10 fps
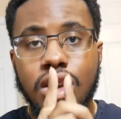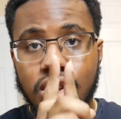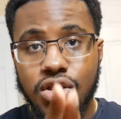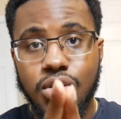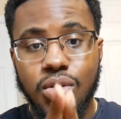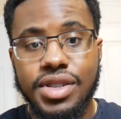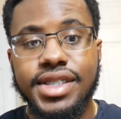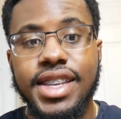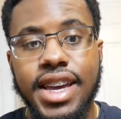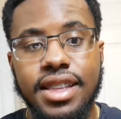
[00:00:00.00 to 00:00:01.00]
your
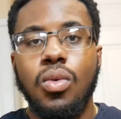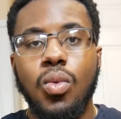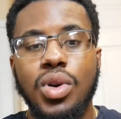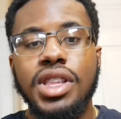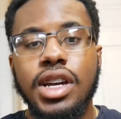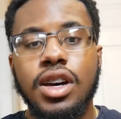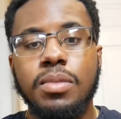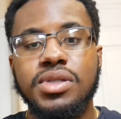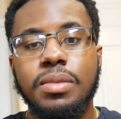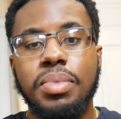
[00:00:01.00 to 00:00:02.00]
debt. When it
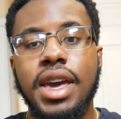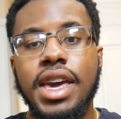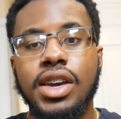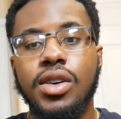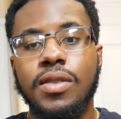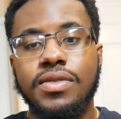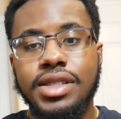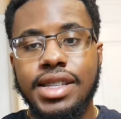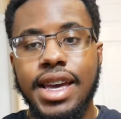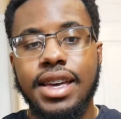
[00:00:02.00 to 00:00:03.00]
comes to paying off
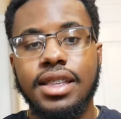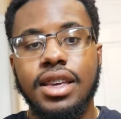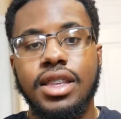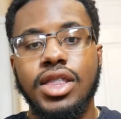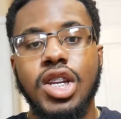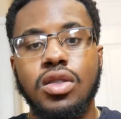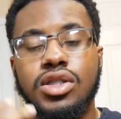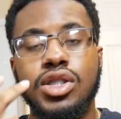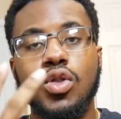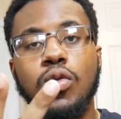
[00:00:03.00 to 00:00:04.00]
debt, there are
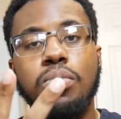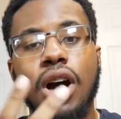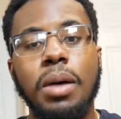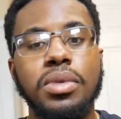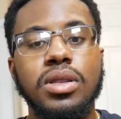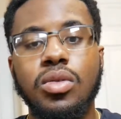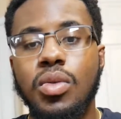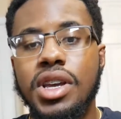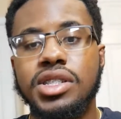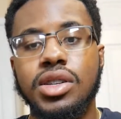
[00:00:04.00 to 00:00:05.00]
two popular
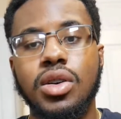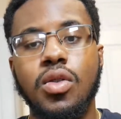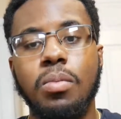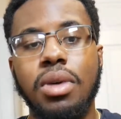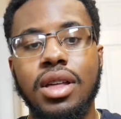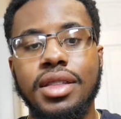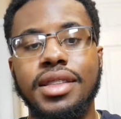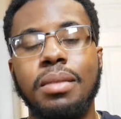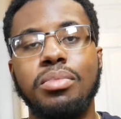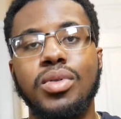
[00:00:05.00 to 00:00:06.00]
ways to go about it
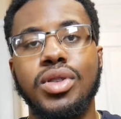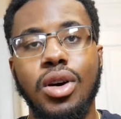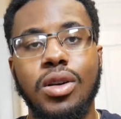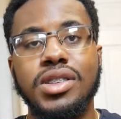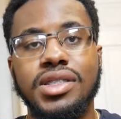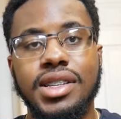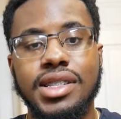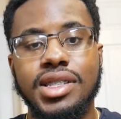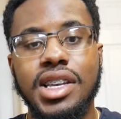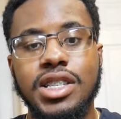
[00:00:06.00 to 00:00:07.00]
that both are
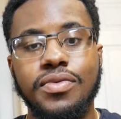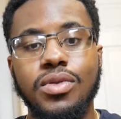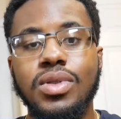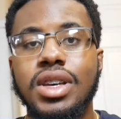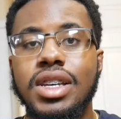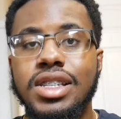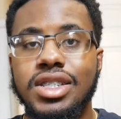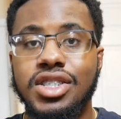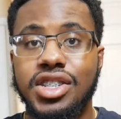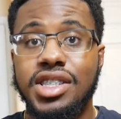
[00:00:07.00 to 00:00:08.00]
successful,
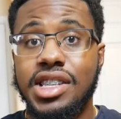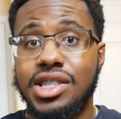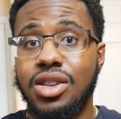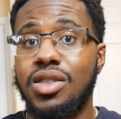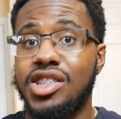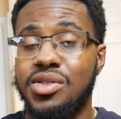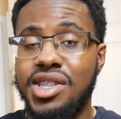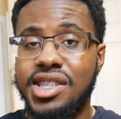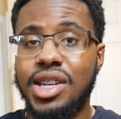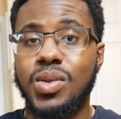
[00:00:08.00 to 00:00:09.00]
just as long as you
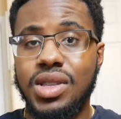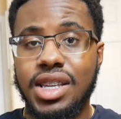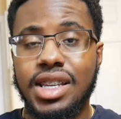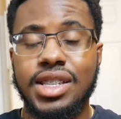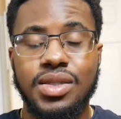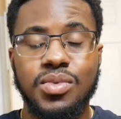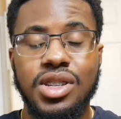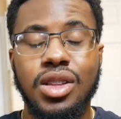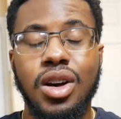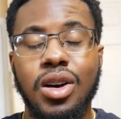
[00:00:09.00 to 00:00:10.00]
stick with it, because one of
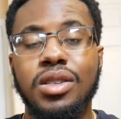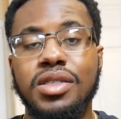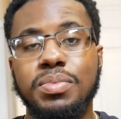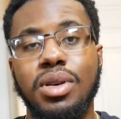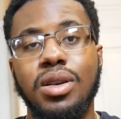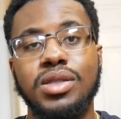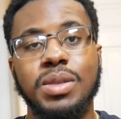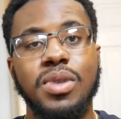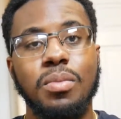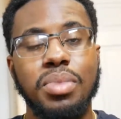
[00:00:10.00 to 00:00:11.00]
the hardest parts
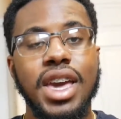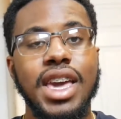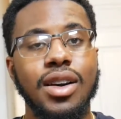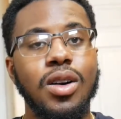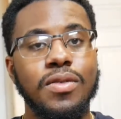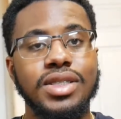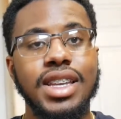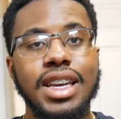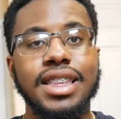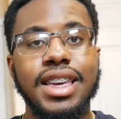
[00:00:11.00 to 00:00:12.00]
about paying off
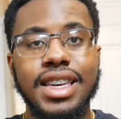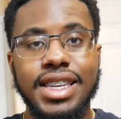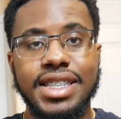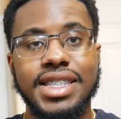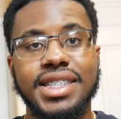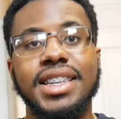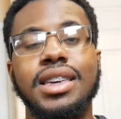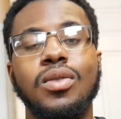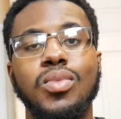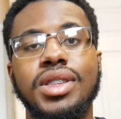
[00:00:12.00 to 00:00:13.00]
debt is
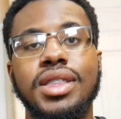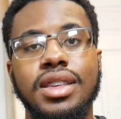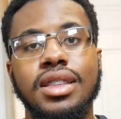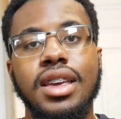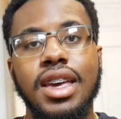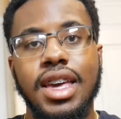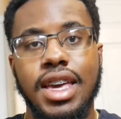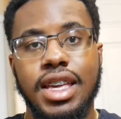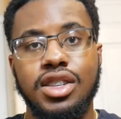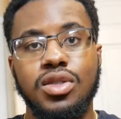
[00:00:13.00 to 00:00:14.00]
sticking with it
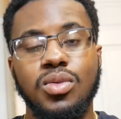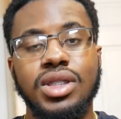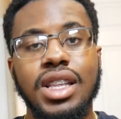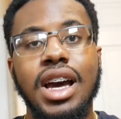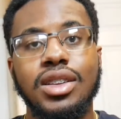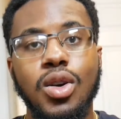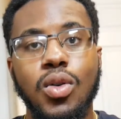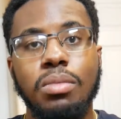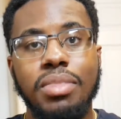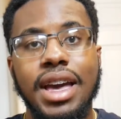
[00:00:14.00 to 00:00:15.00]
and not
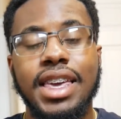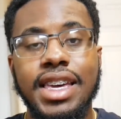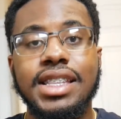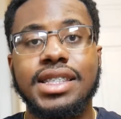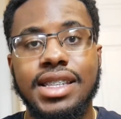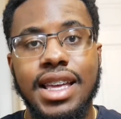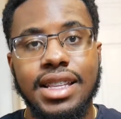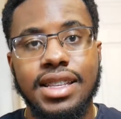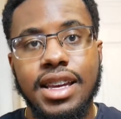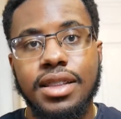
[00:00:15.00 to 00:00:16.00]
going back into that
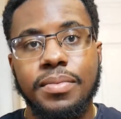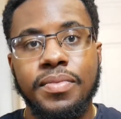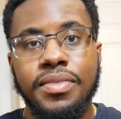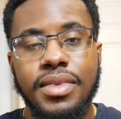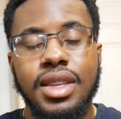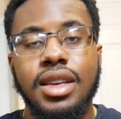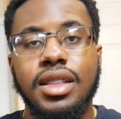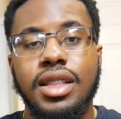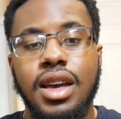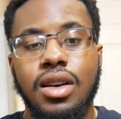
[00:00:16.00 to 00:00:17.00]
debt.
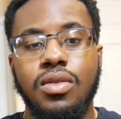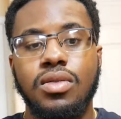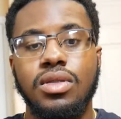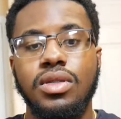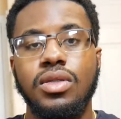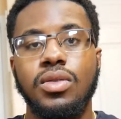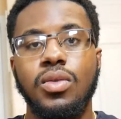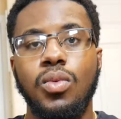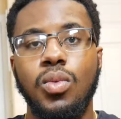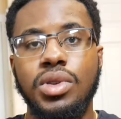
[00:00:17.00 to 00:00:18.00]
Now,
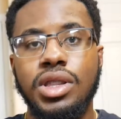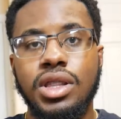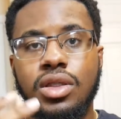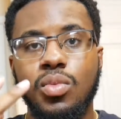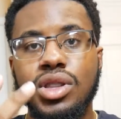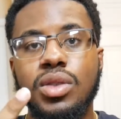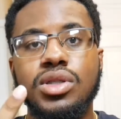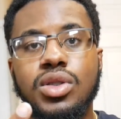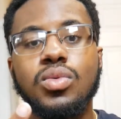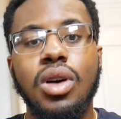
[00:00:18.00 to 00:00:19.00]
with those
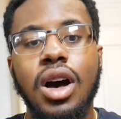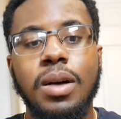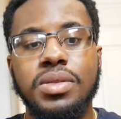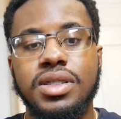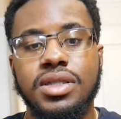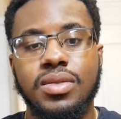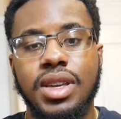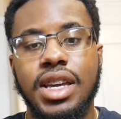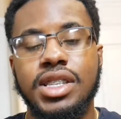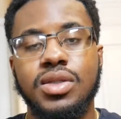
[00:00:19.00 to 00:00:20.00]
two options,
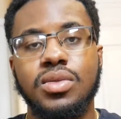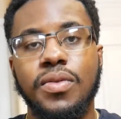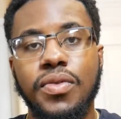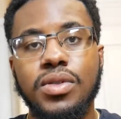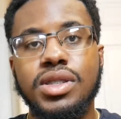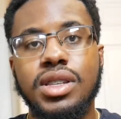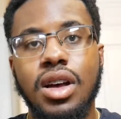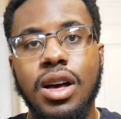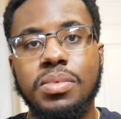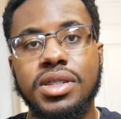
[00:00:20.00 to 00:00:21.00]
okay, so the first
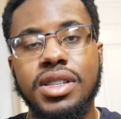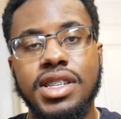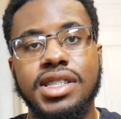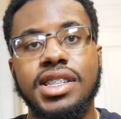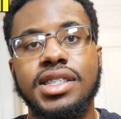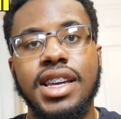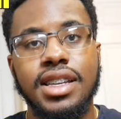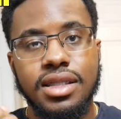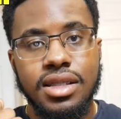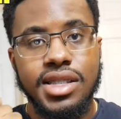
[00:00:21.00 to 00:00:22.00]
option is the
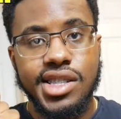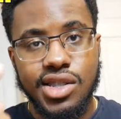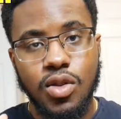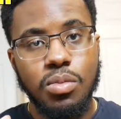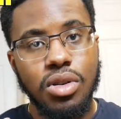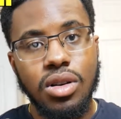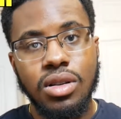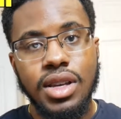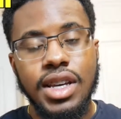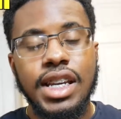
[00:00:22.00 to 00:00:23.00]
debt
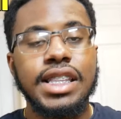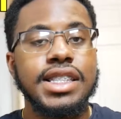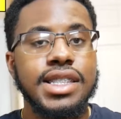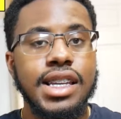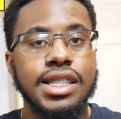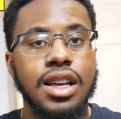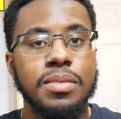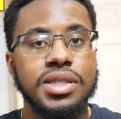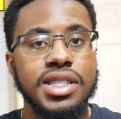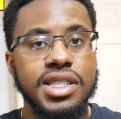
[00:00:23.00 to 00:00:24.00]
Snowball and the second
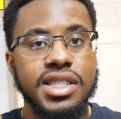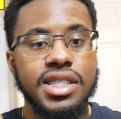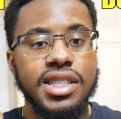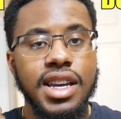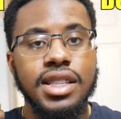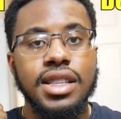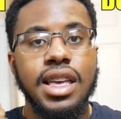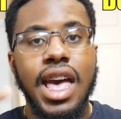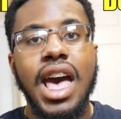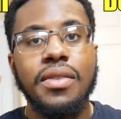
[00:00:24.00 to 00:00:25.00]
option is the debt
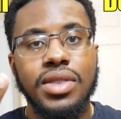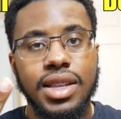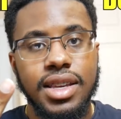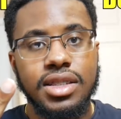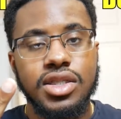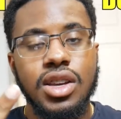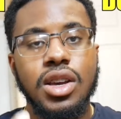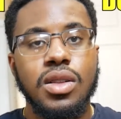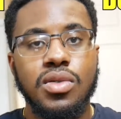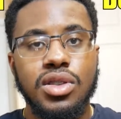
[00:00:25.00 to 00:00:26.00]
Avalanche.
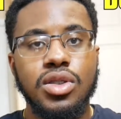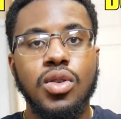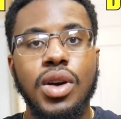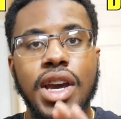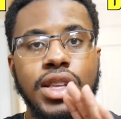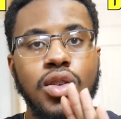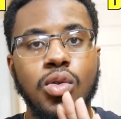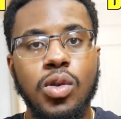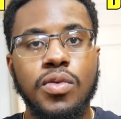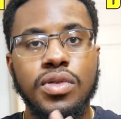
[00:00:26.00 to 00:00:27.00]
We're gonna go ahead and go
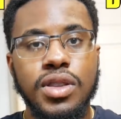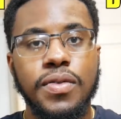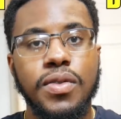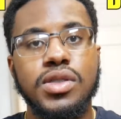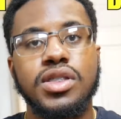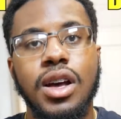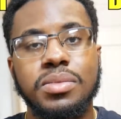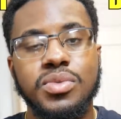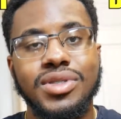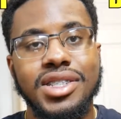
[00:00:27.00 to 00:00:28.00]
over the first
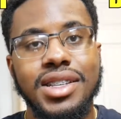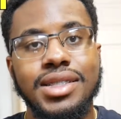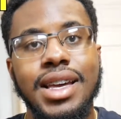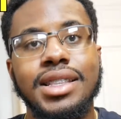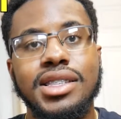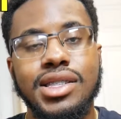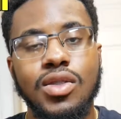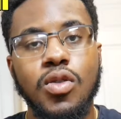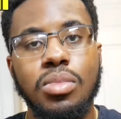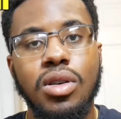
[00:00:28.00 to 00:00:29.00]
option, which is the debt
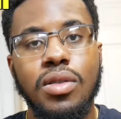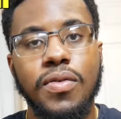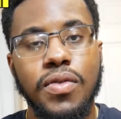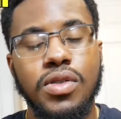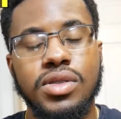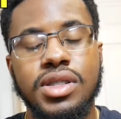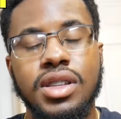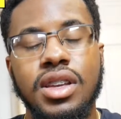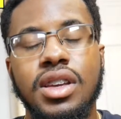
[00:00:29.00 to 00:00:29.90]
Snowball, first.